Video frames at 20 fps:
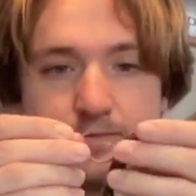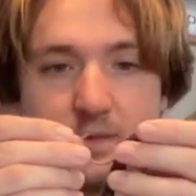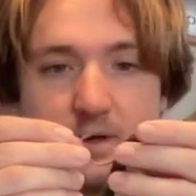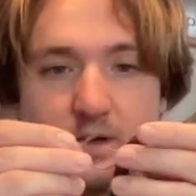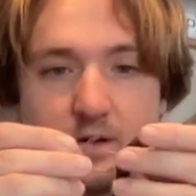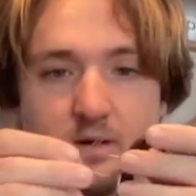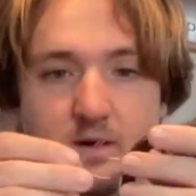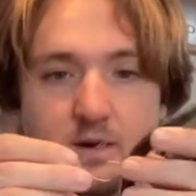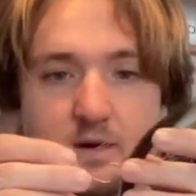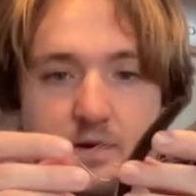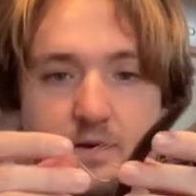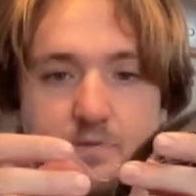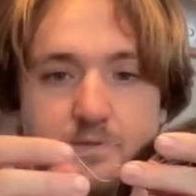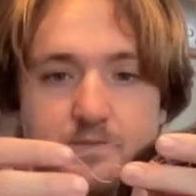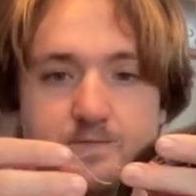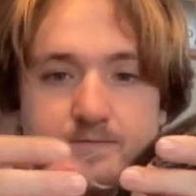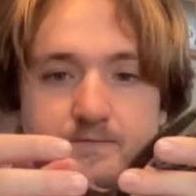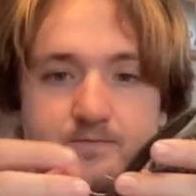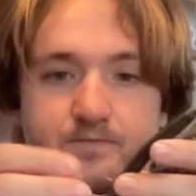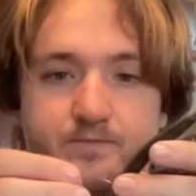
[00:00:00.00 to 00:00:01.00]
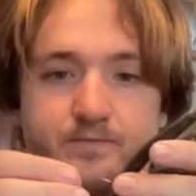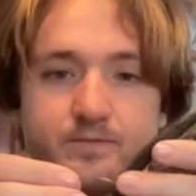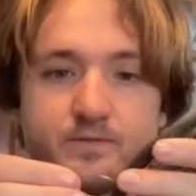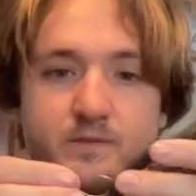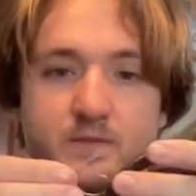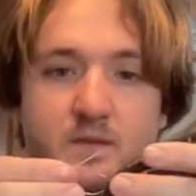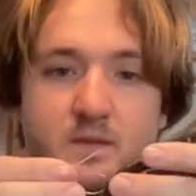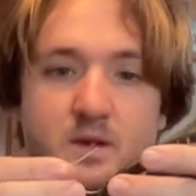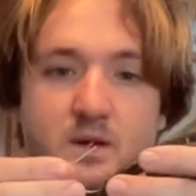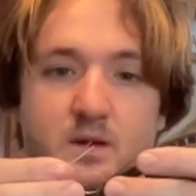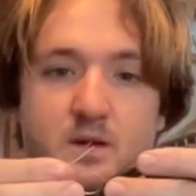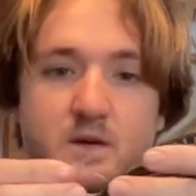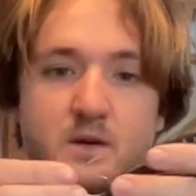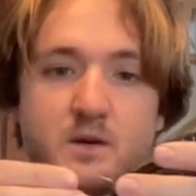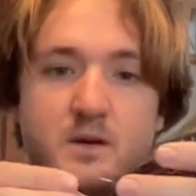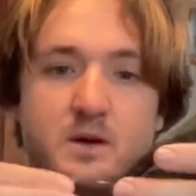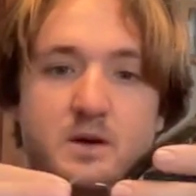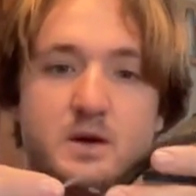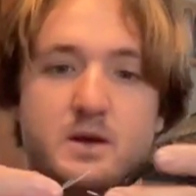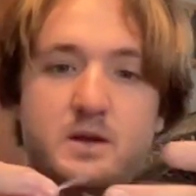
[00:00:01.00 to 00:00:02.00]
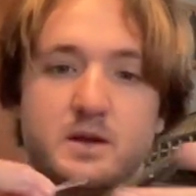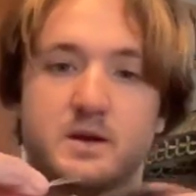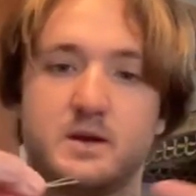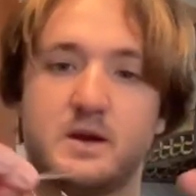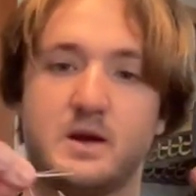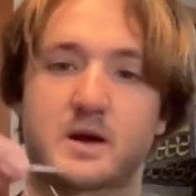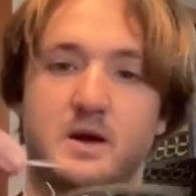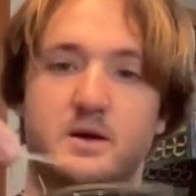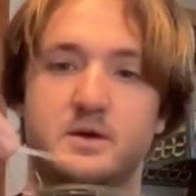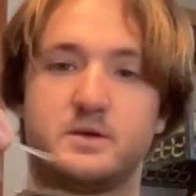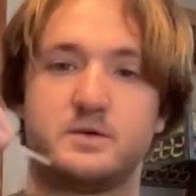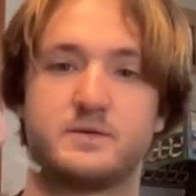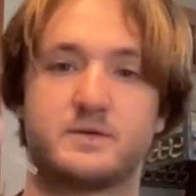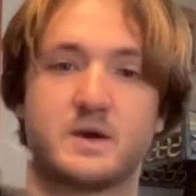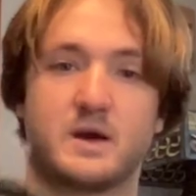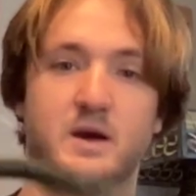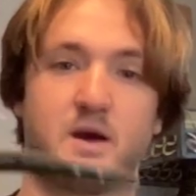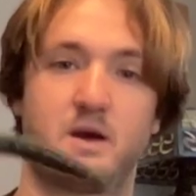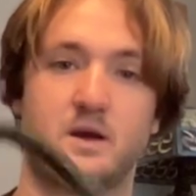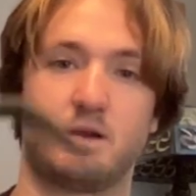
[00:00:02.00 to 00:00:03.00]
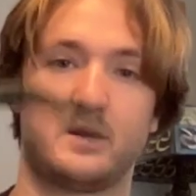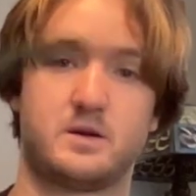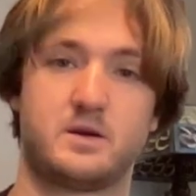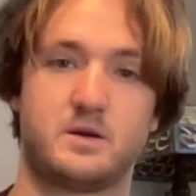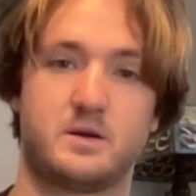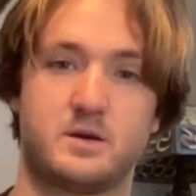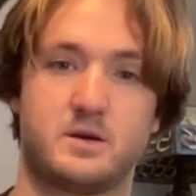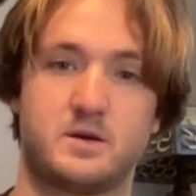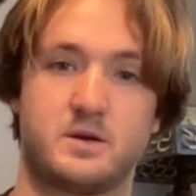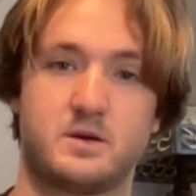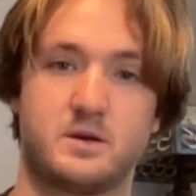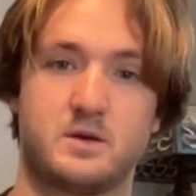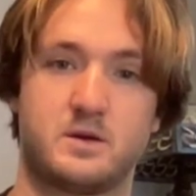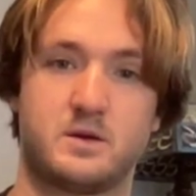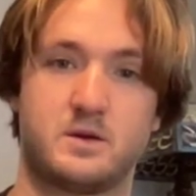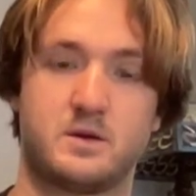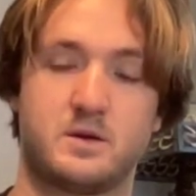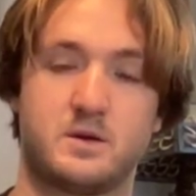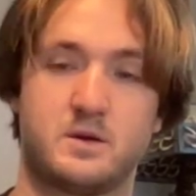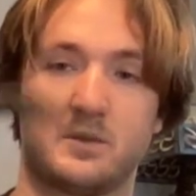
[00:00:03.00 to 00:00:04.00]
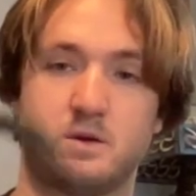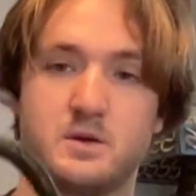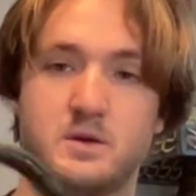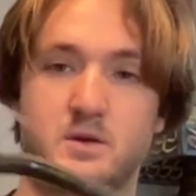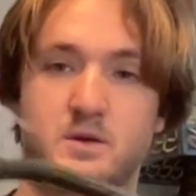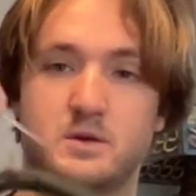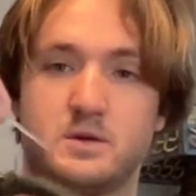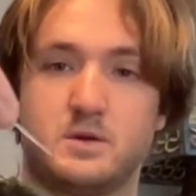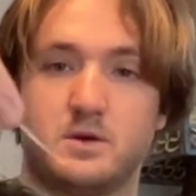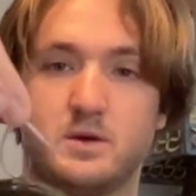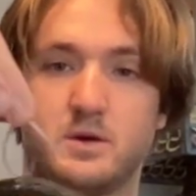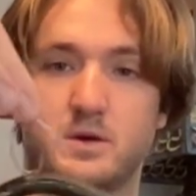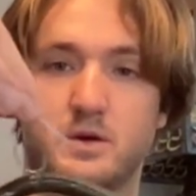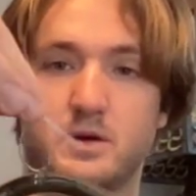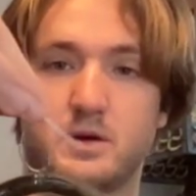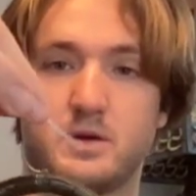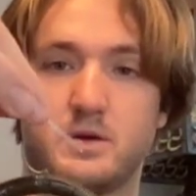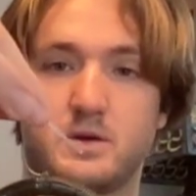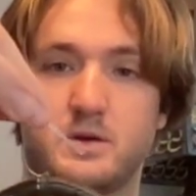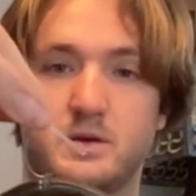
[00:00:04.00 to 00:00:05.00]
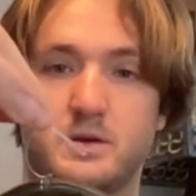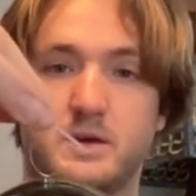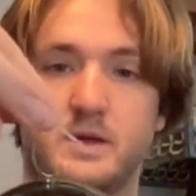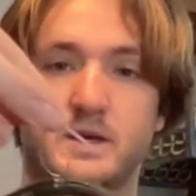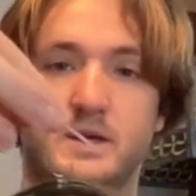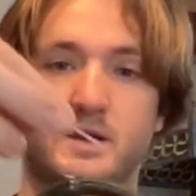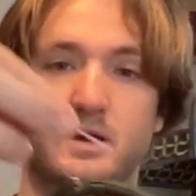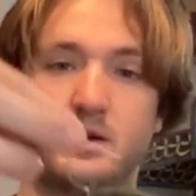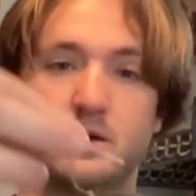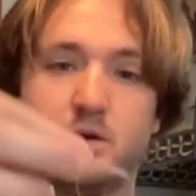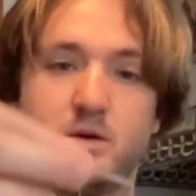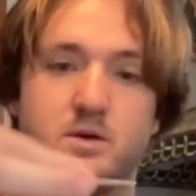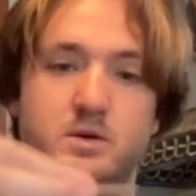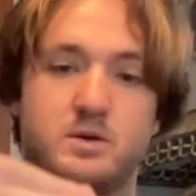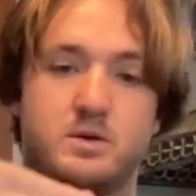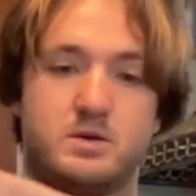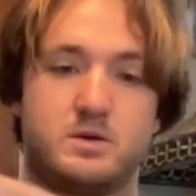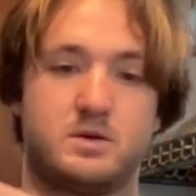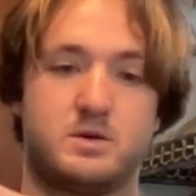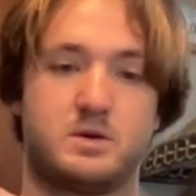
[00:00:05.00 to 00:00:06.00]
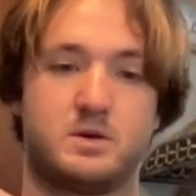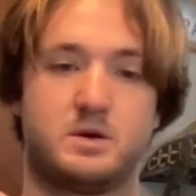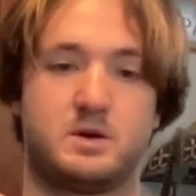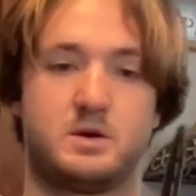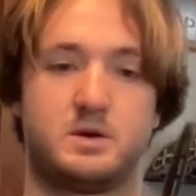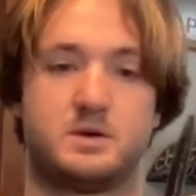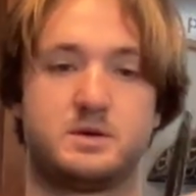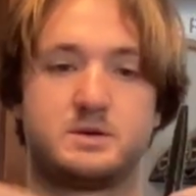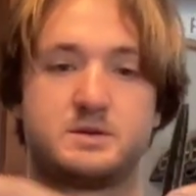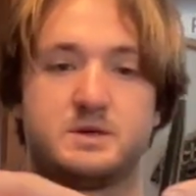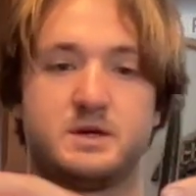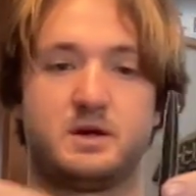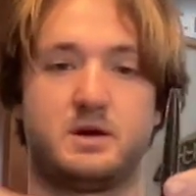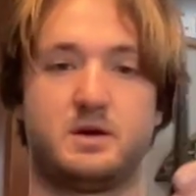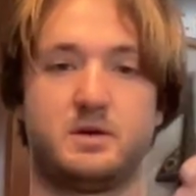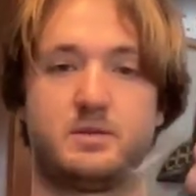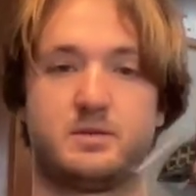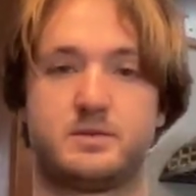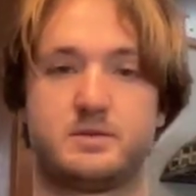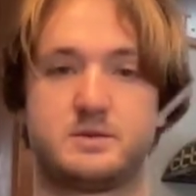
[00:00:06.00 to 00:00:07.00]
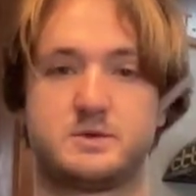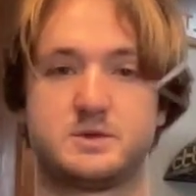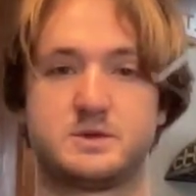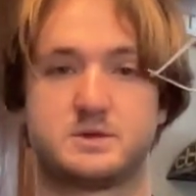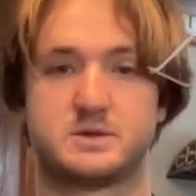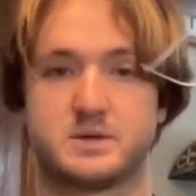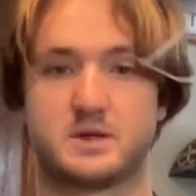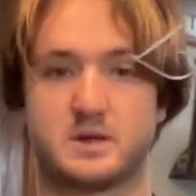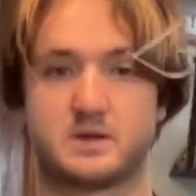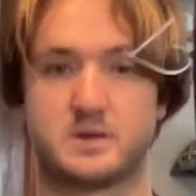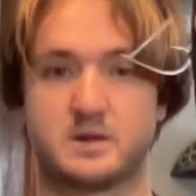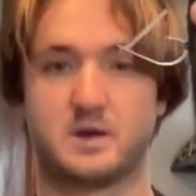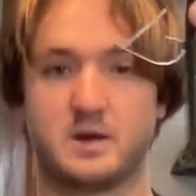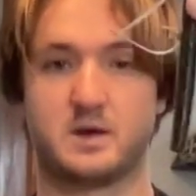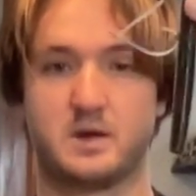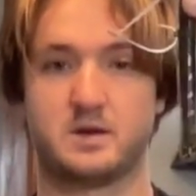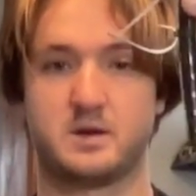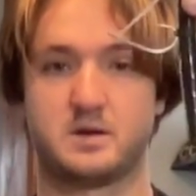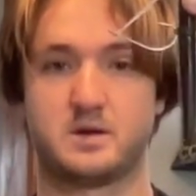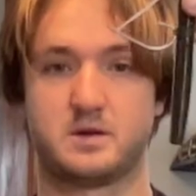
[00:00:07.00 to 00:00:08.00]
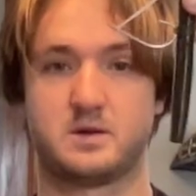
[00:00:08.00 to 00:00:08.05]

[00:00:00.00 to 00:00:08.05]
All right. And then now you've got your neko setup, just like that.